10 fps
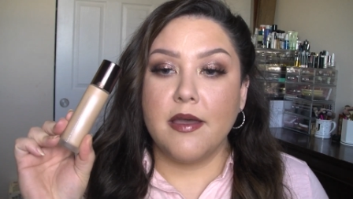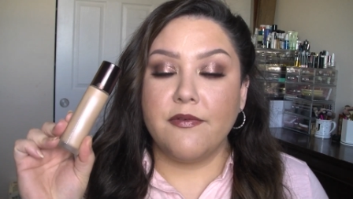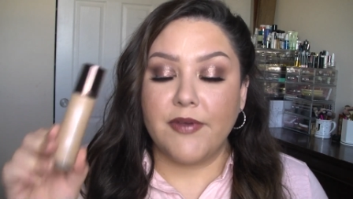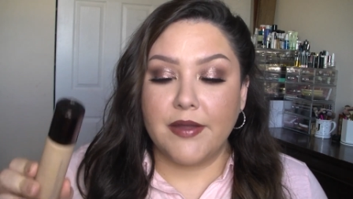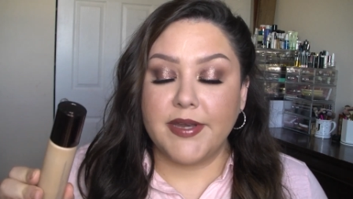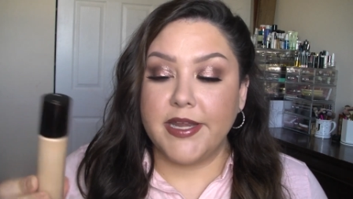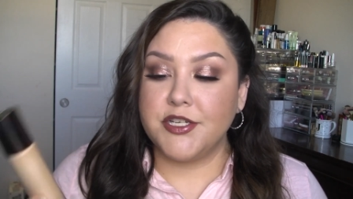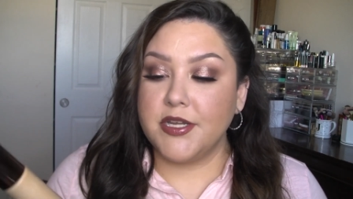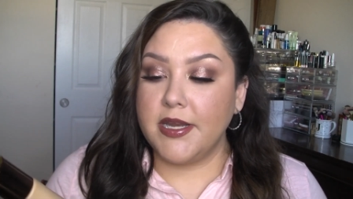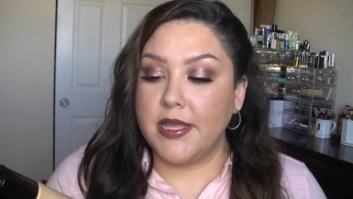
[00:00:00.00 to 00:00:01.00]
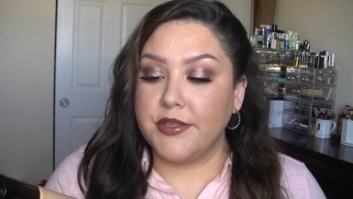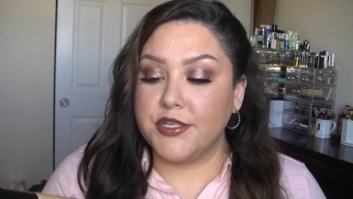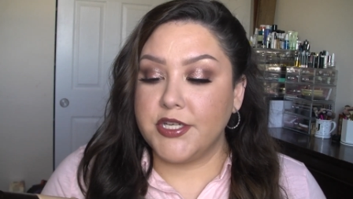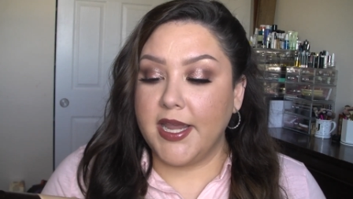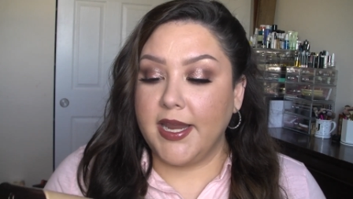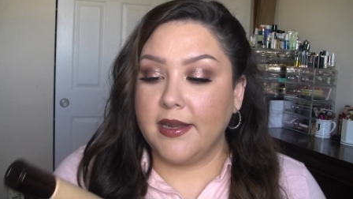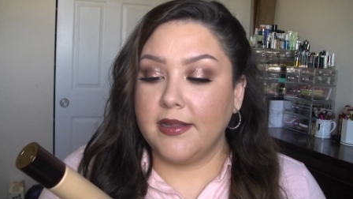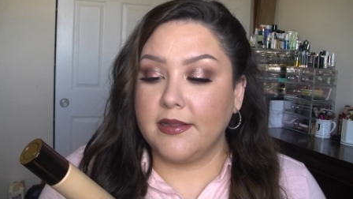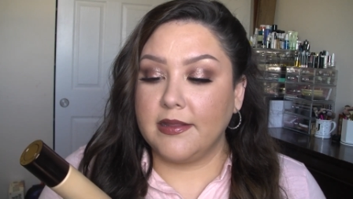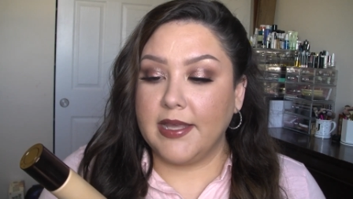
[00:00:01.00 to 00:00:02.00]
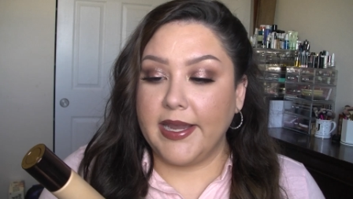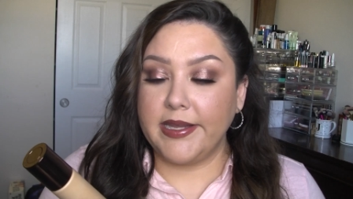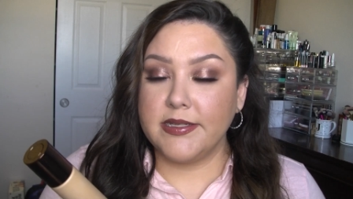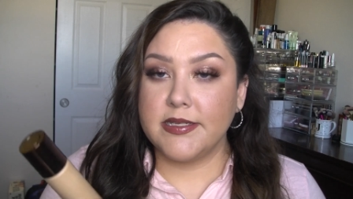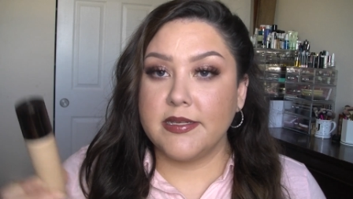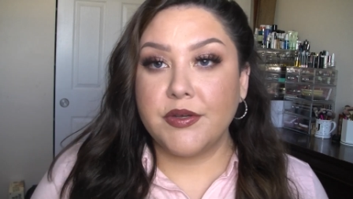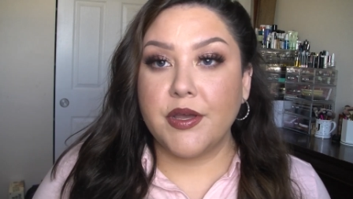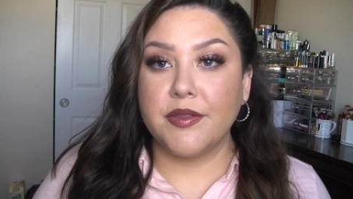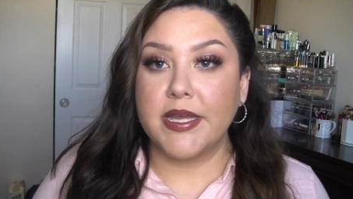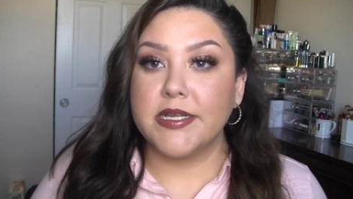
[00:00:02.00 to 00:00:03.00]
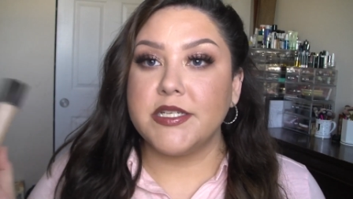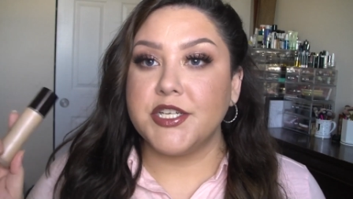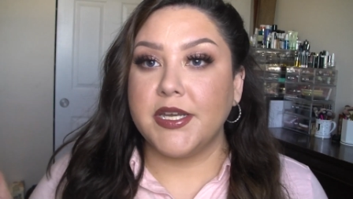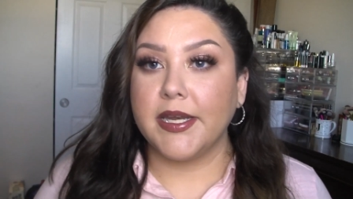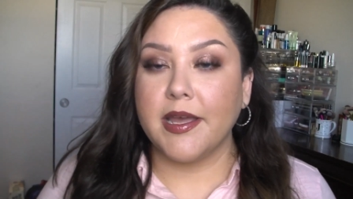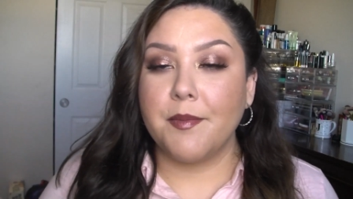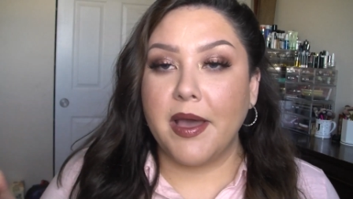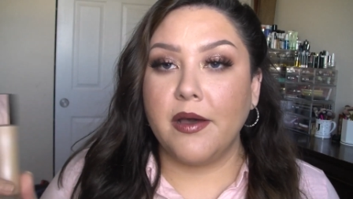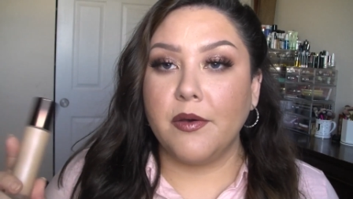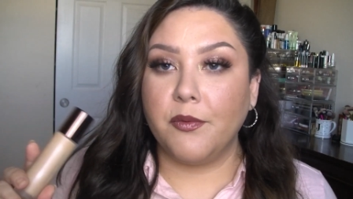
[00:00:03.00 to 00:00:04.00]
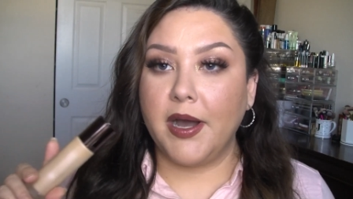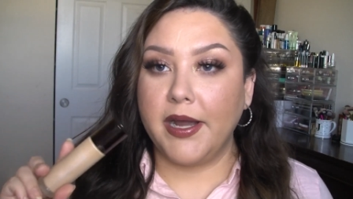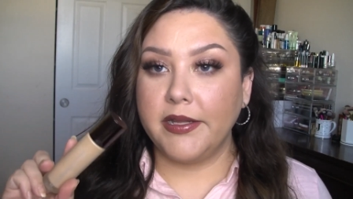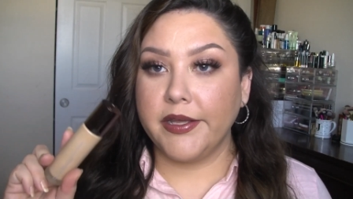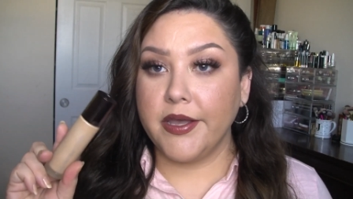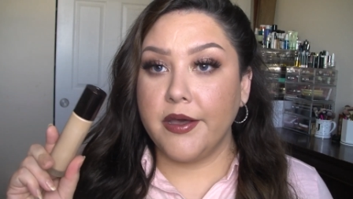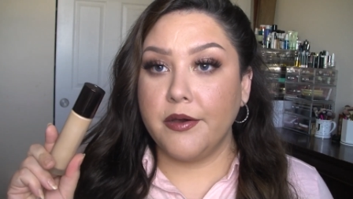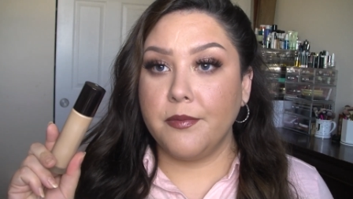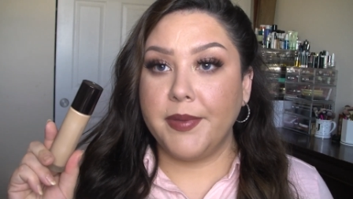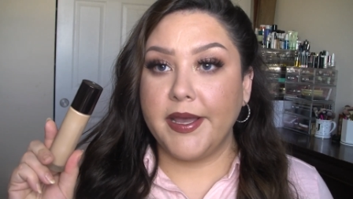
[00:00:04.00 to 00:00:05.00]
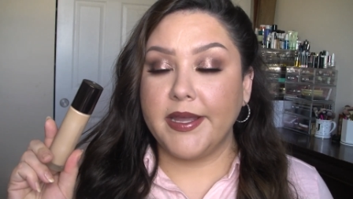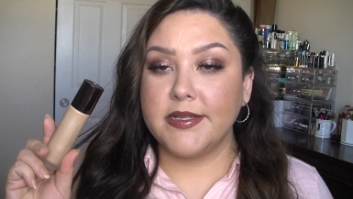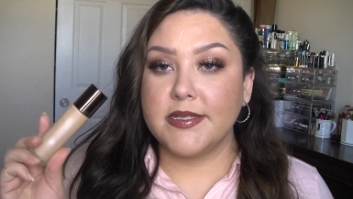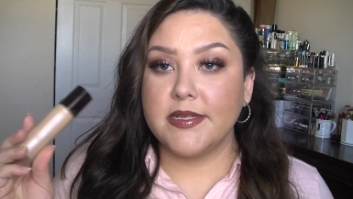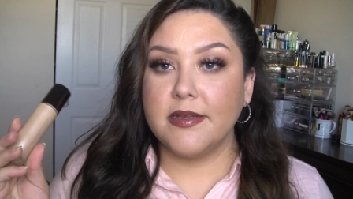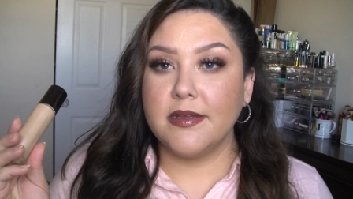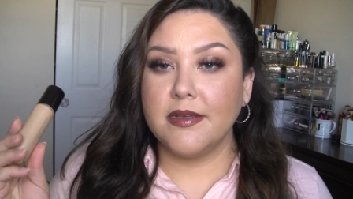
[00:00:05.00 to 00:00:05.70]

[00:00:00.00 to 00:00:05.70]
foundation in the shade light I know that she did come out a while ago but